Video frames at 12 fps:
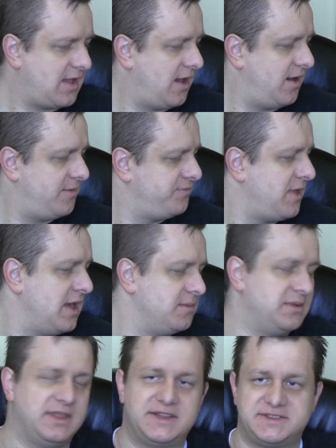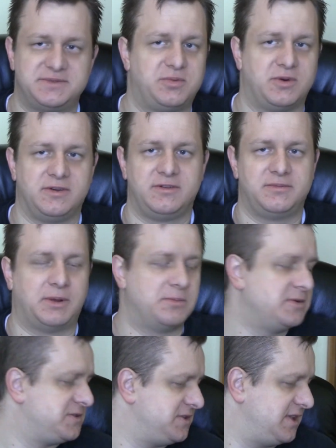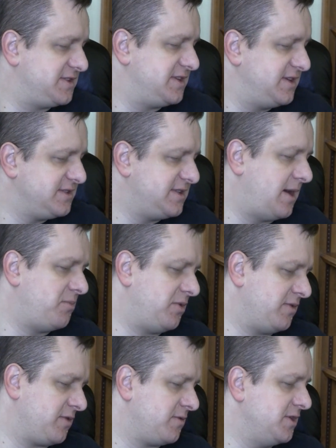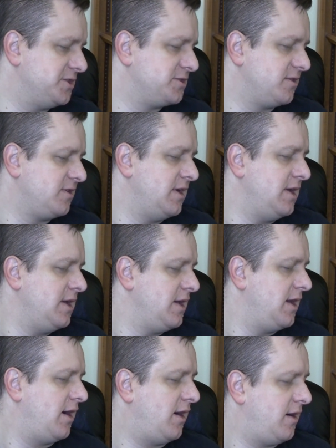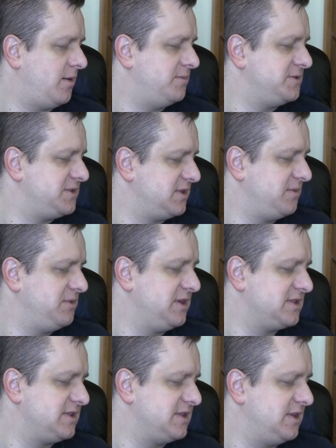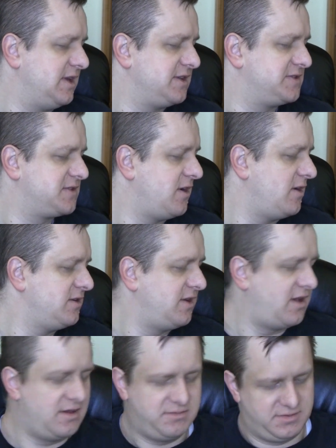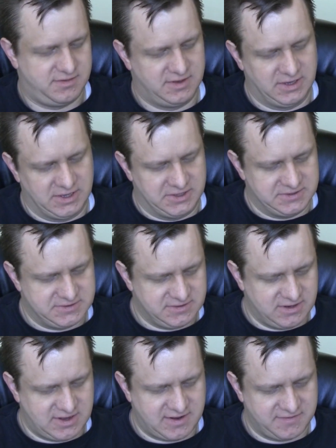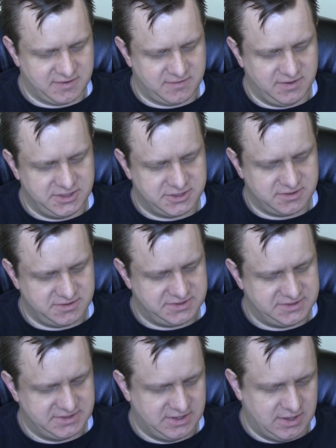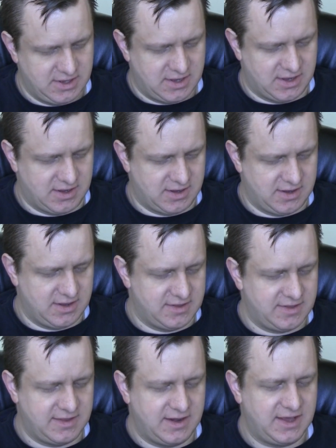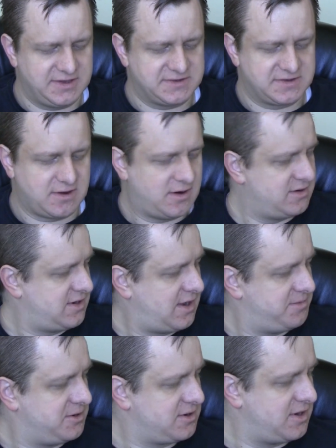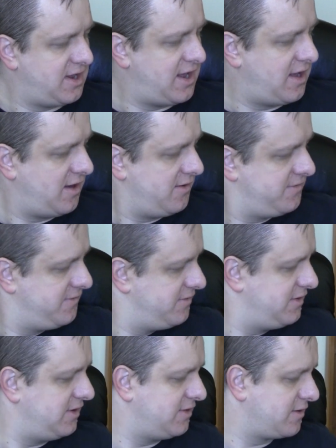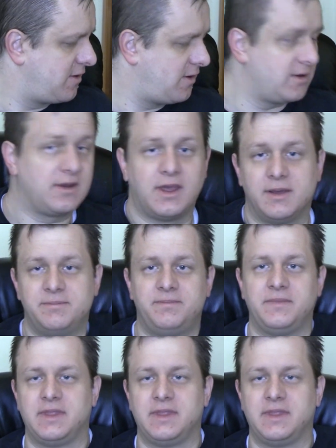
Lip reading: But that's important to remember. So that's an example of a creature. So let me get to the next card type. So you're going to have the creatures. And then the next card type you're going to have in the card game,